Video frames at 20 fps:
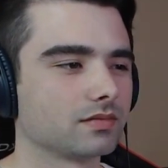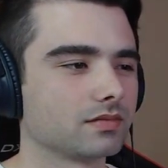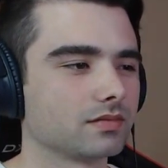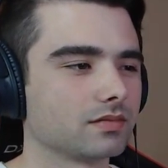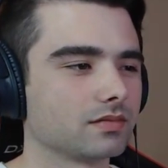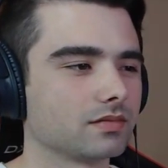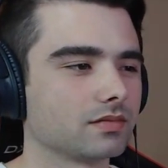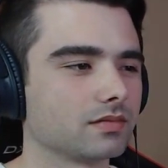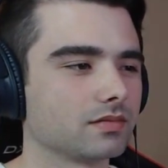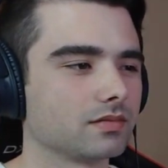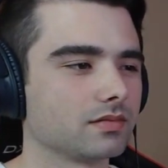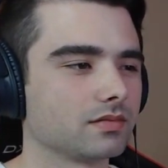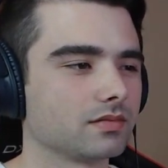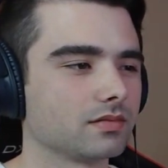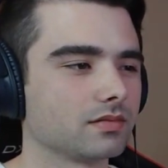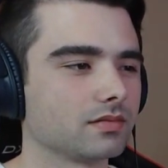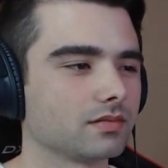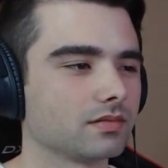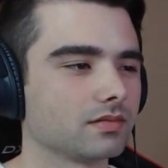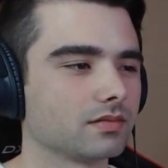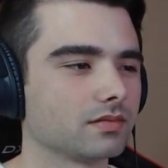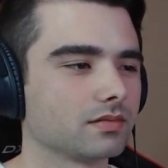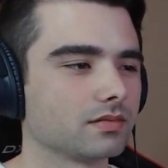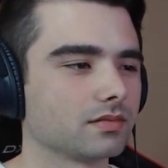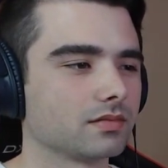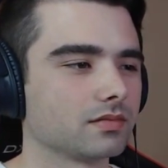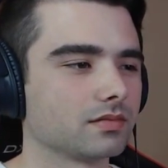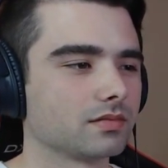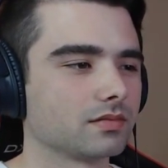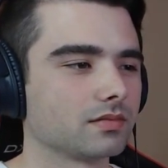Second wave incoming.
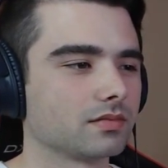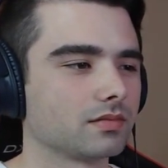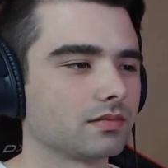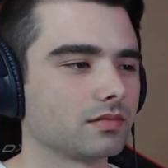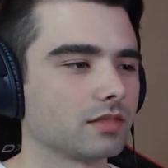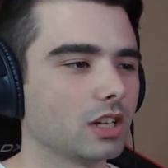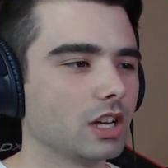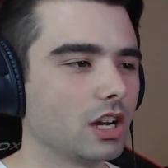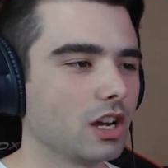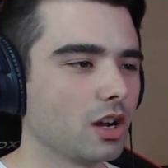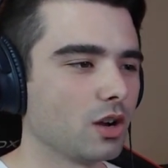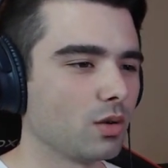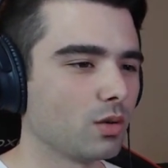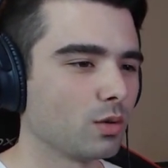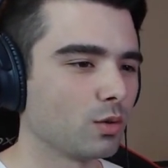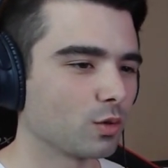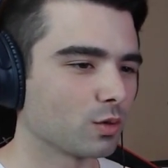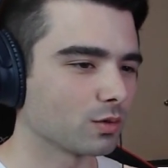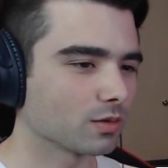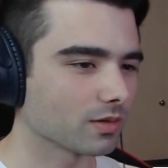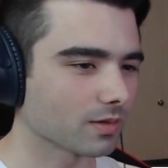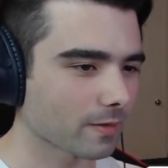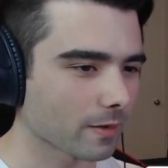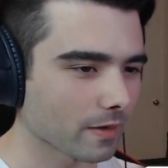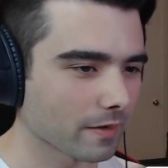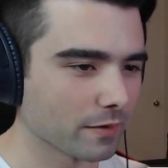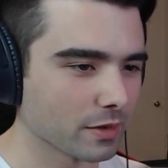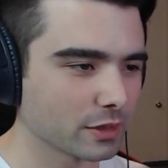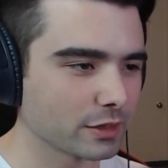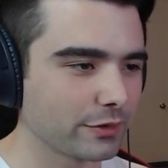Rex, oh, you and your
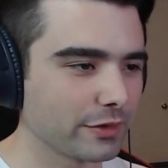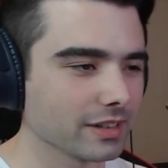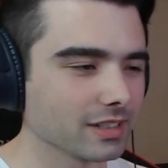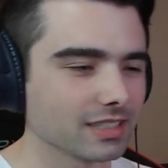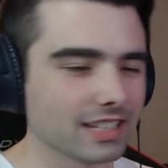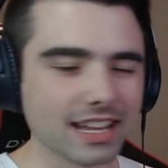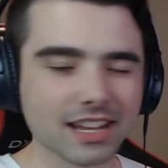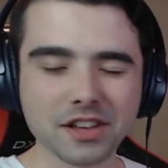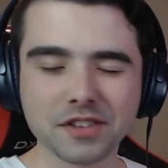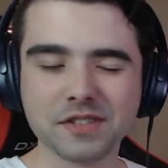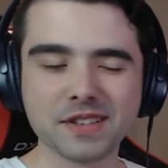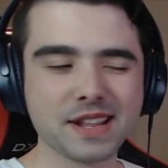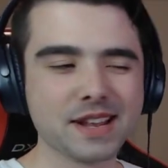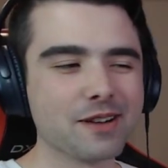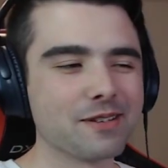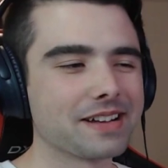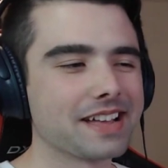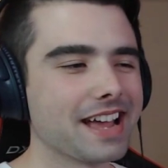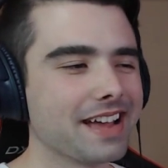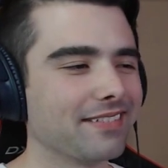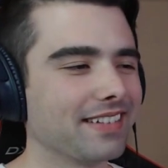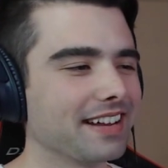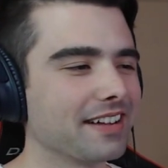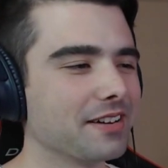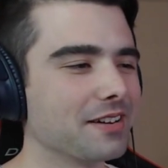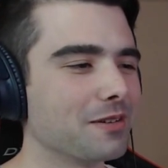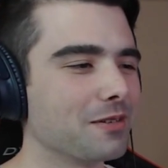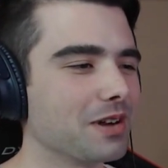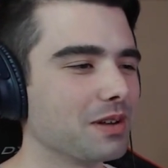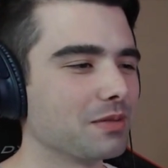men. This feels like a video game. I don't
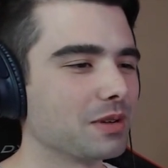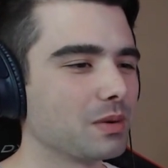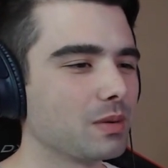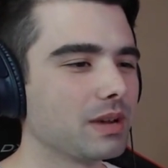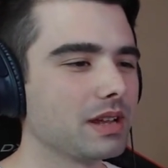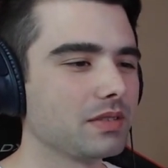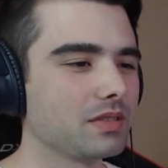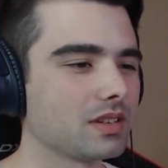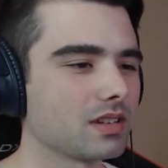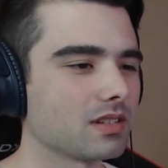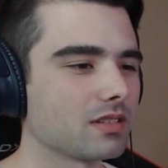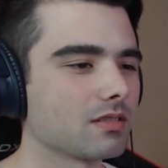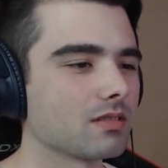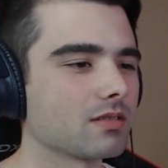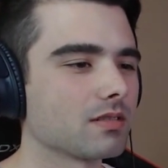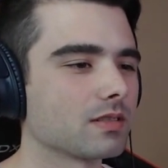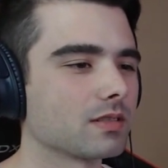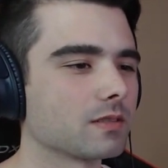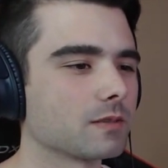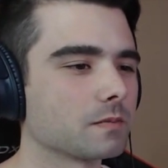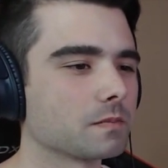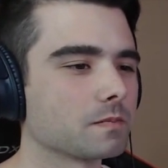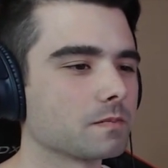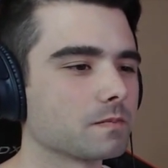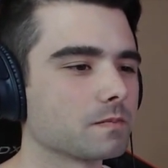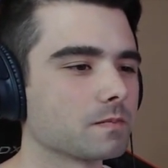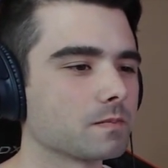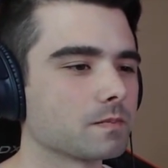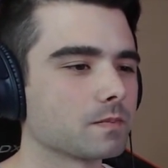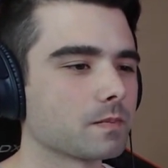know why. Battle positions. Come
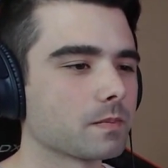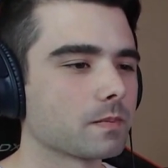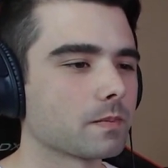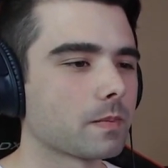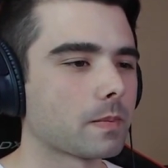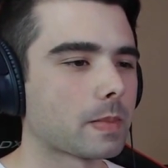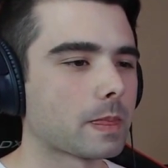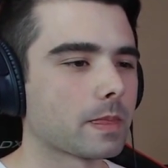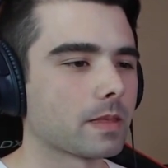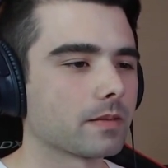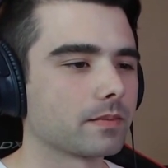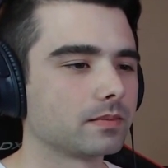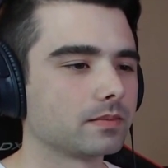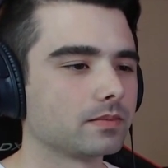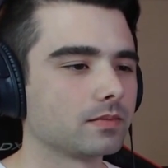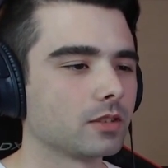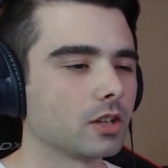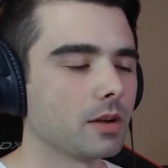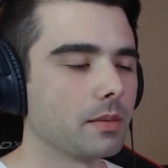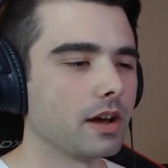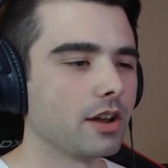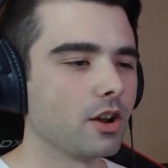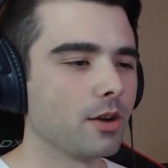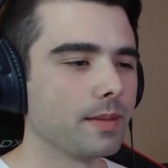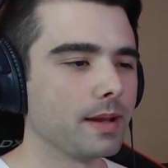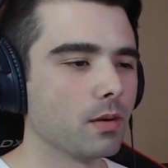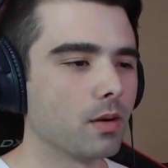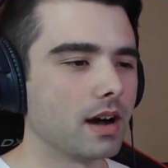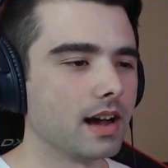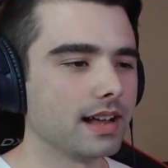on,
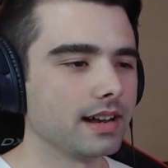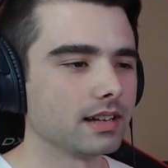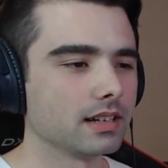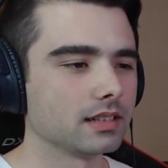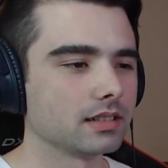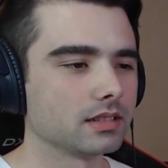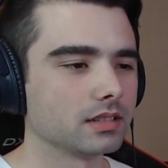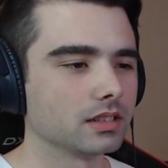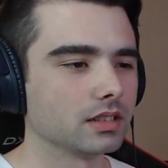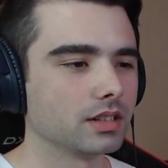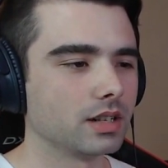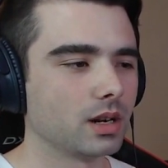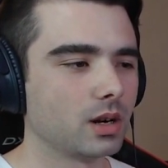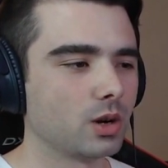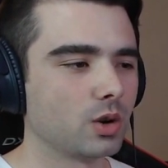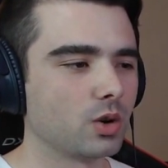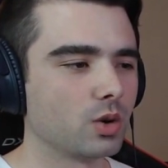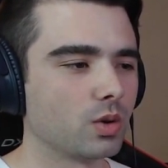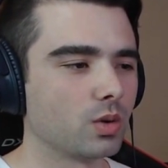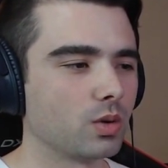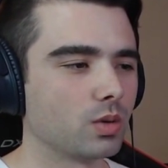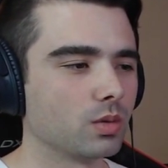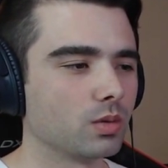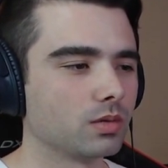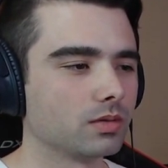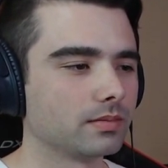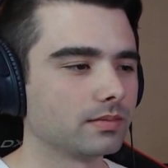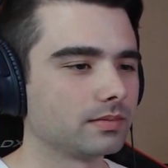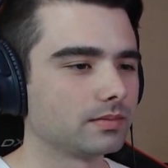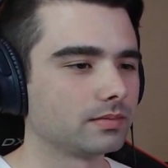Obi Wan.
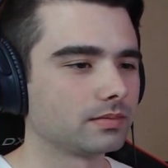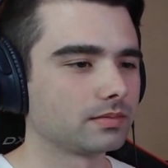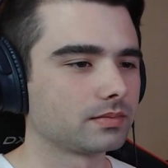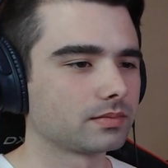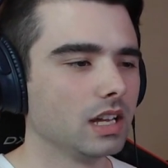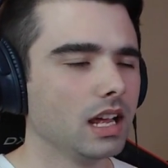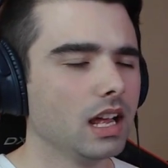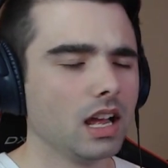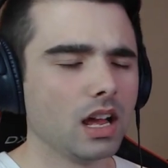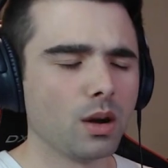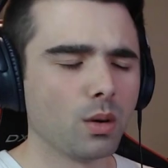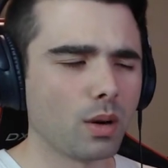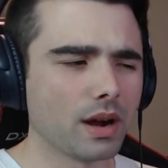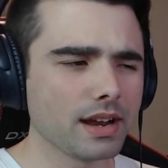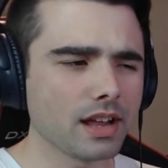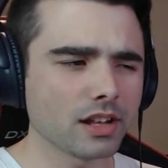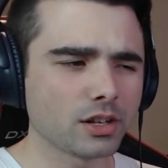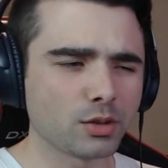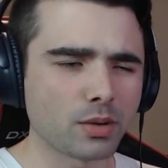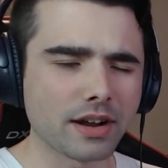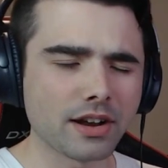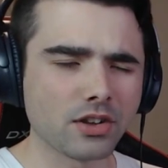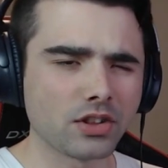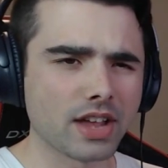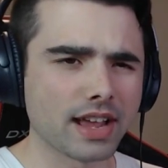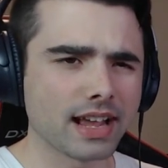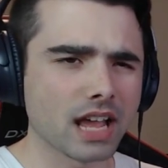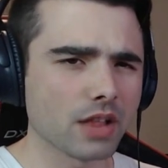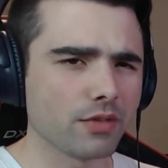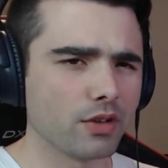Oh. Why not try to
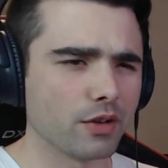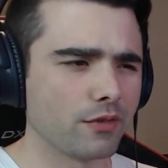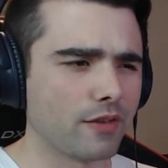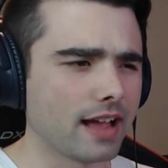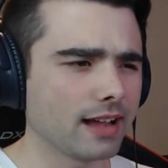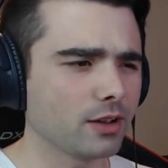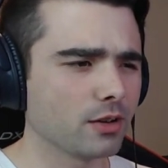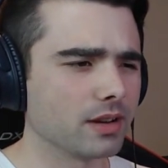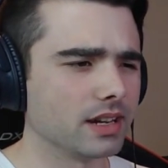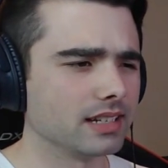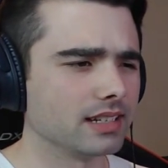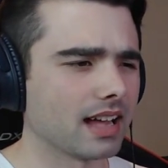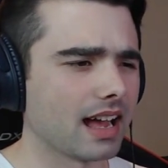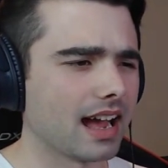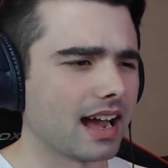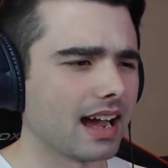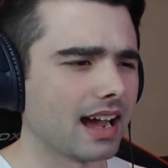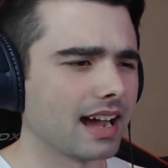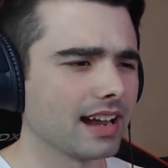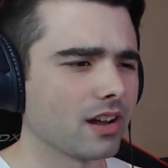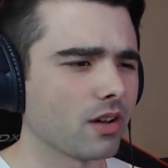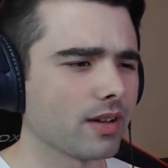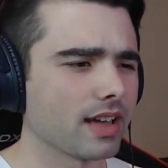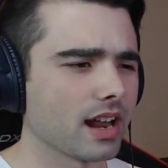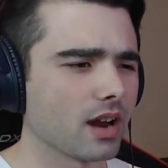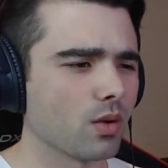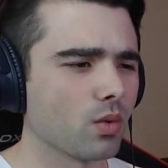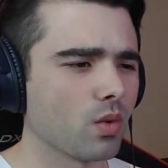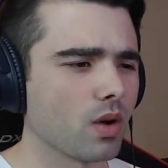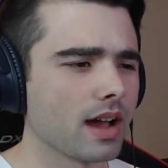take out the factories? I, I don't
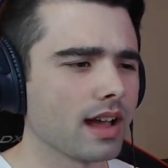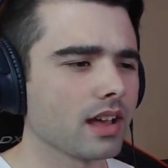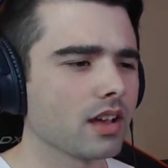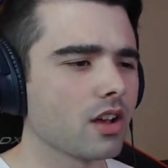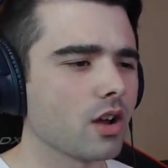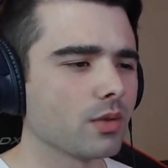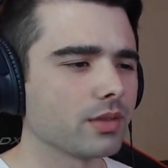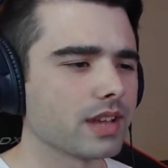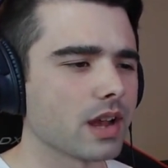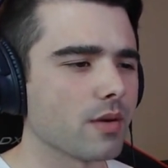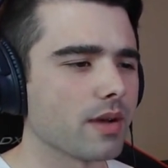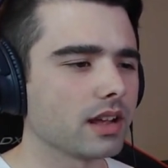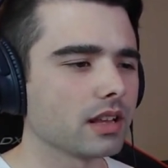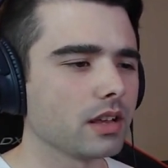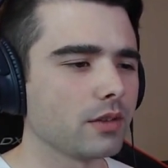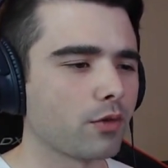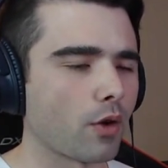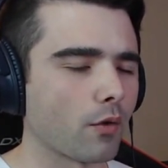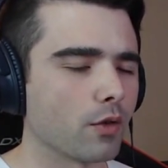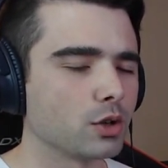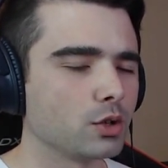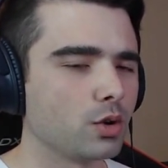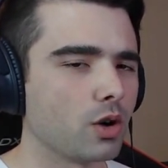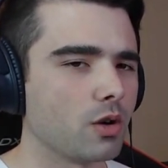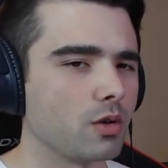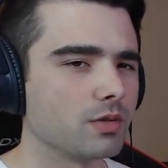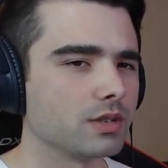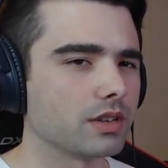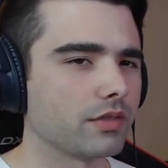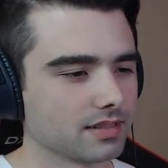get it. Why go directly for the drone?